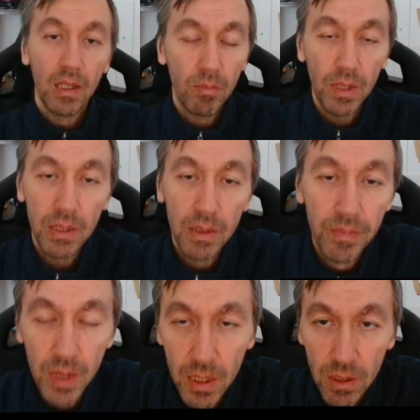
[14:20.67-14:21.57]
but,
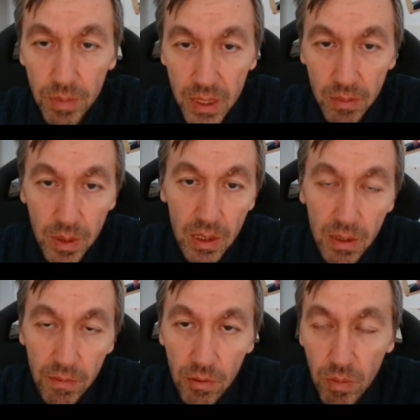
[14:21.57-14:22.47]
you know,
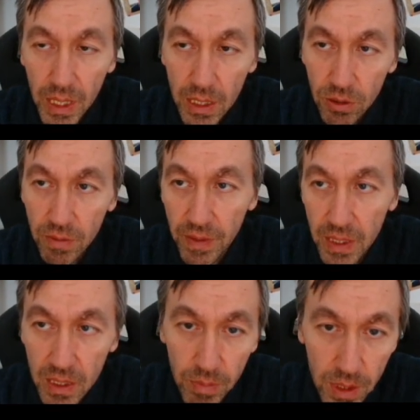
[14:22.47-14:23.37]
possibility for black to
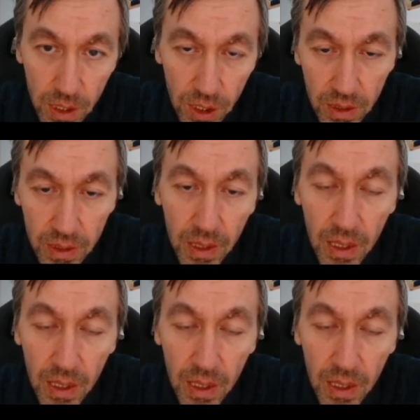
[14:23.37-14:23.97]
defend this position,